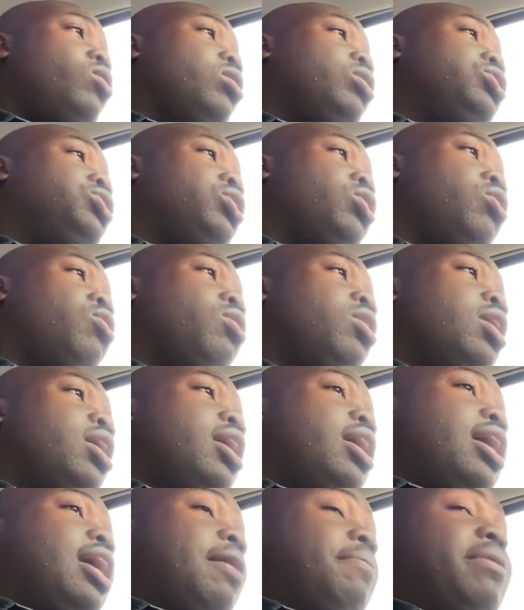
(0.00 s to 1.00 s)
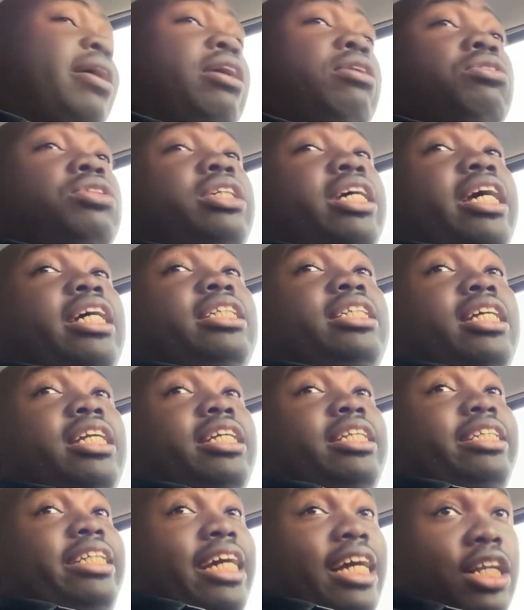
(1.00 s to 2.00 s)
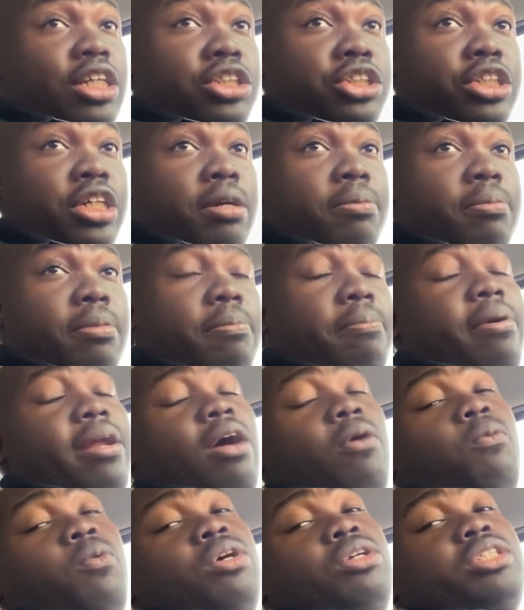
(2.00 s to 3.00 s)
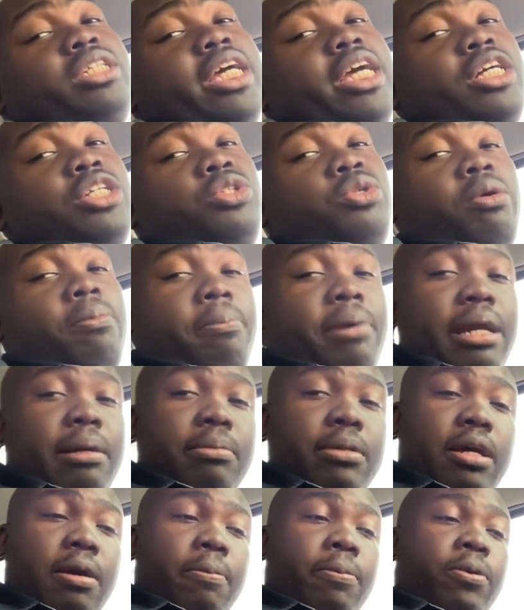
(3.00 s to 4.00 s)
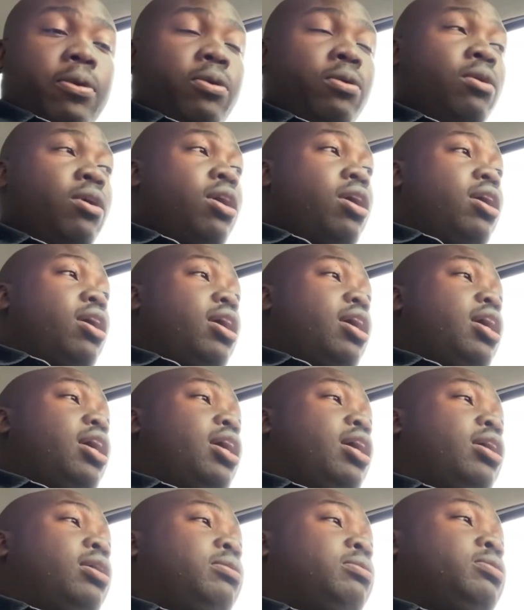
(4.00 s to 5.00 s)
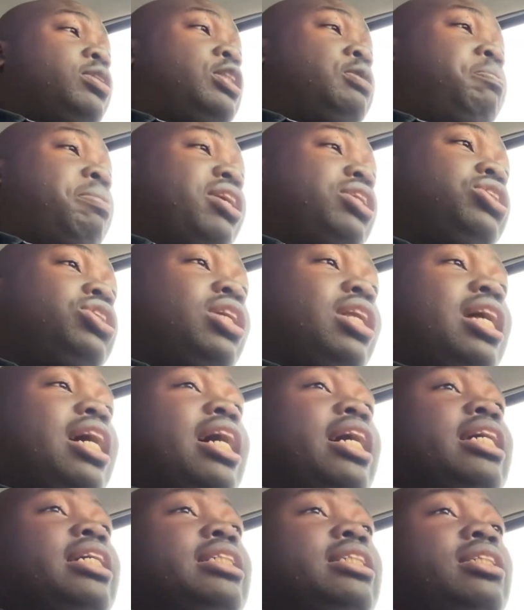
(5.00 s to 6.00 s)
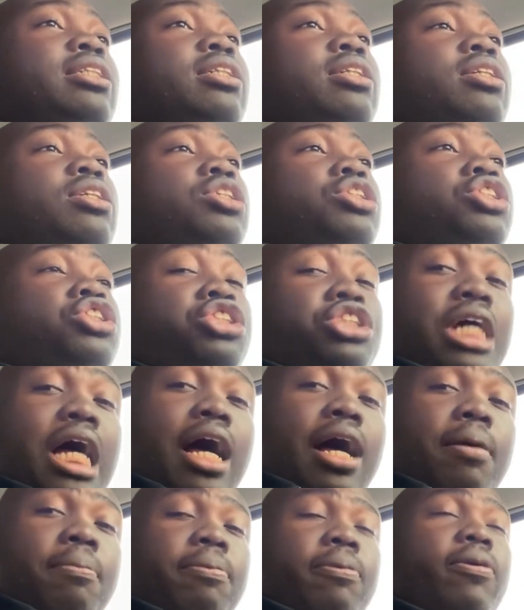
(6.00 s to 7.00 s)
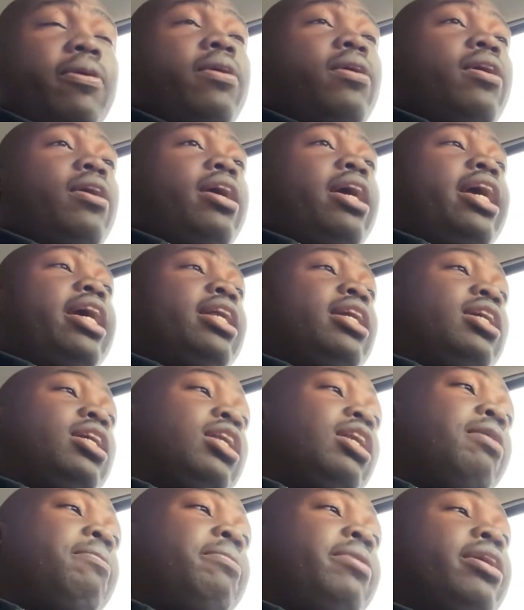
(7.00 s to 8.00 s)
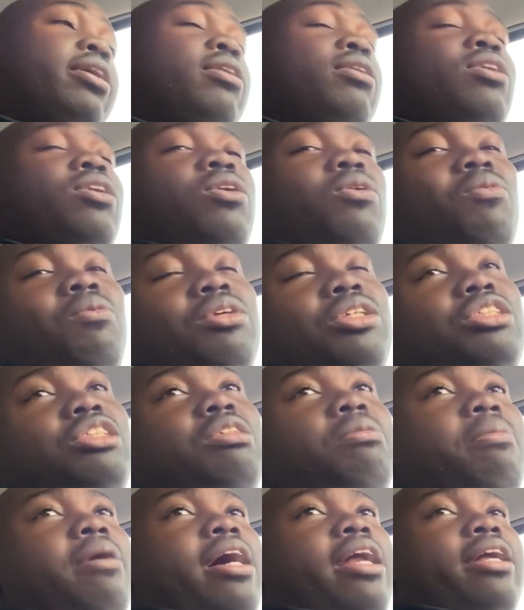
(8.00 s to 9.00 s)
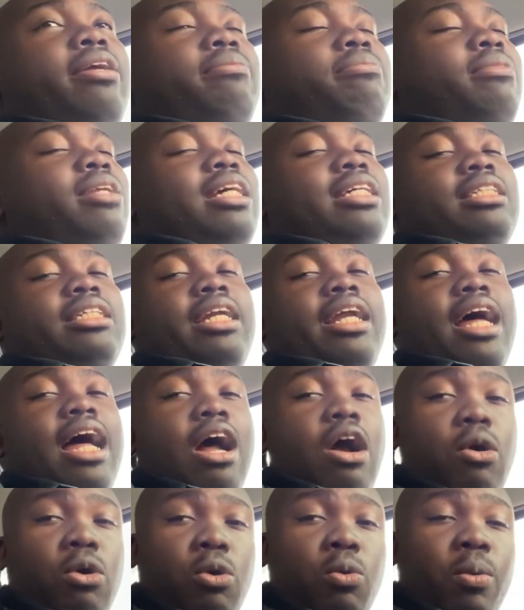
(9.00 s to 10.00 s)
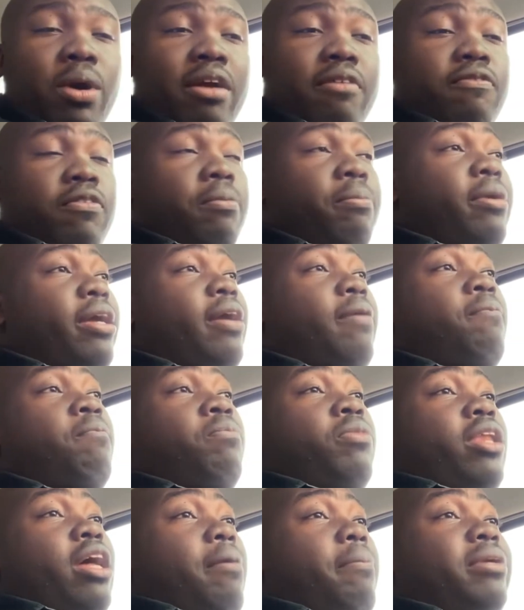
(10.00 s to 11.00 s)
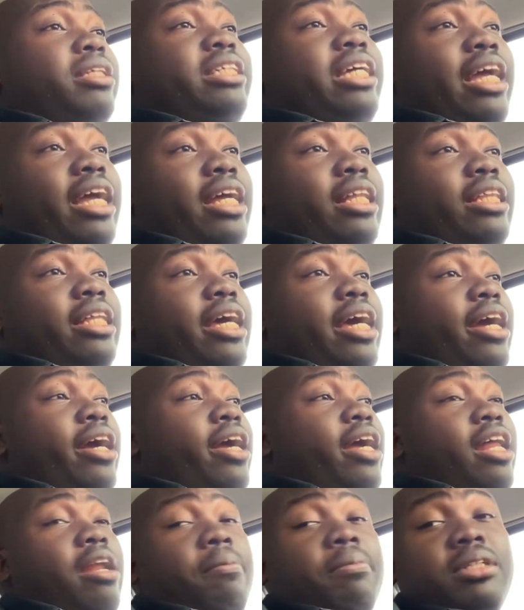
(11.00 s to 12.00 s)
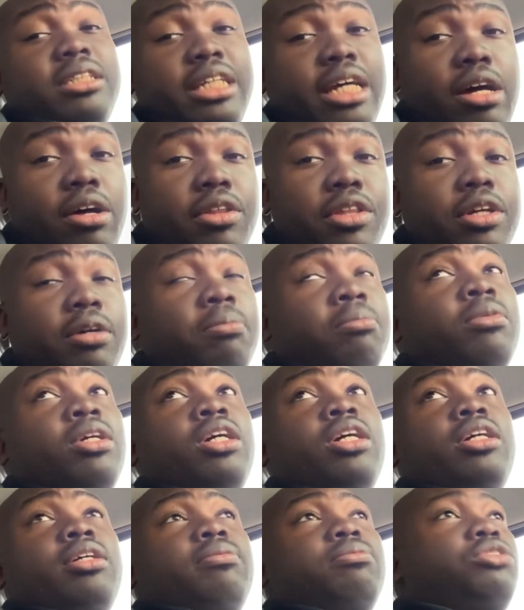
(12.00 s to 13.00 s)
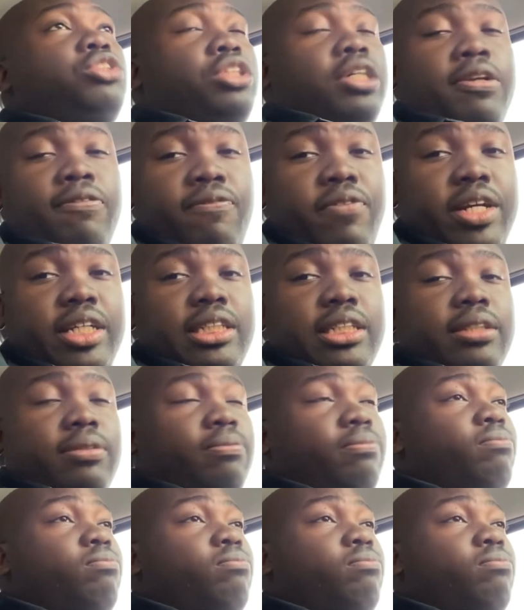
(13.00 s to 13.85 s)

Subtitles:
So I'm not going to take it to the dealership, but I will take it to a BMW specialized shop in Columbia, which is about less than an hour away from me. I'm going to take it there, and I'm going to tell them, just fix it.